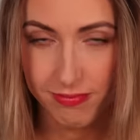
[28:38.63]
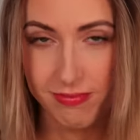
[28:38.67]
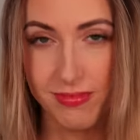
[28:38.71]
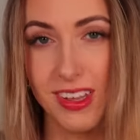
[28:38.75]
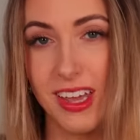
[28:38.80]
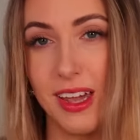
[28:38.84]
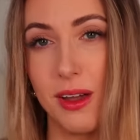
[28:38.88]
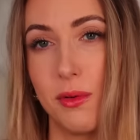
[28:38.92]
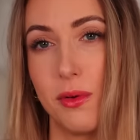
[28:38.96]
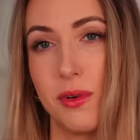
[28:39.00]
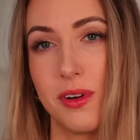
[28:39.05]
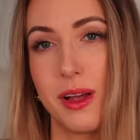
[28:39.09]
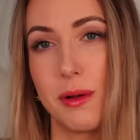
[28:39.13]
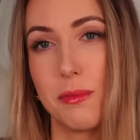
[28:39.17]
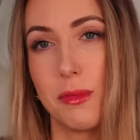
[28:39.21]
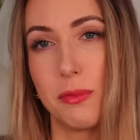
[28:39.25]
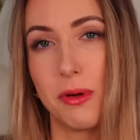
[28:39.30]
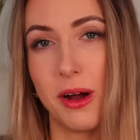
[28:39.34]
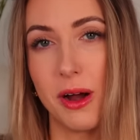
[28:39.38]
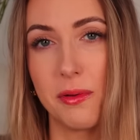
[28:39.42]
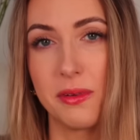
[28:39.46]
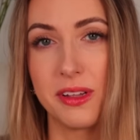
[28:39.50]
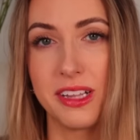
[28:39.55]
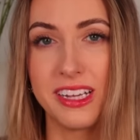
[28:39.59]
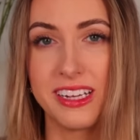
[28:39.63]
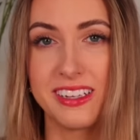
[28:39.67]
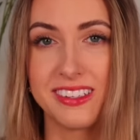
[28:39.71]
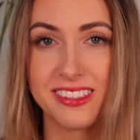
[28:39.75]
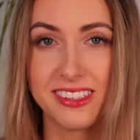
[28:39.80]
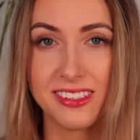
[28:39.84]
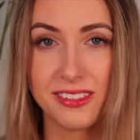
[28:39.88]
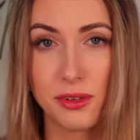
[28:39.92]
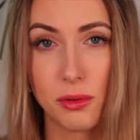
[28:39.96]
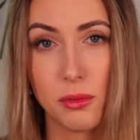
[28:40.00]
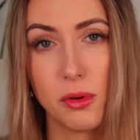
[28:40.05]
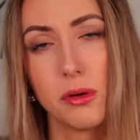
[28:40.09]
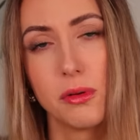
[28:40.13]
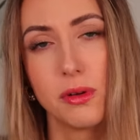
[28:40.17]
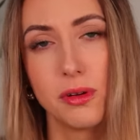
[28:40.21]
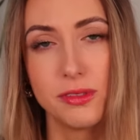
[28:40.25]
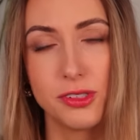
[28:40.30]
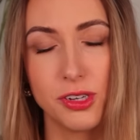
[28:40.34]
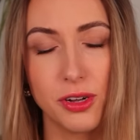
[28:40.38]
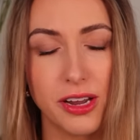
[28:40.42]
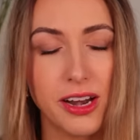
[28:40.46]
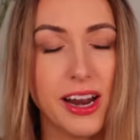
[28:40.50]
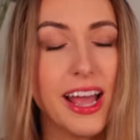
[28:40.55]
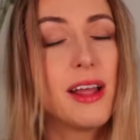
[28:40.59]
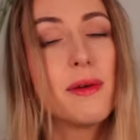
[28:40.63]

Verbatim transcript: Okay, it won't come apart really easily, so we won't do it.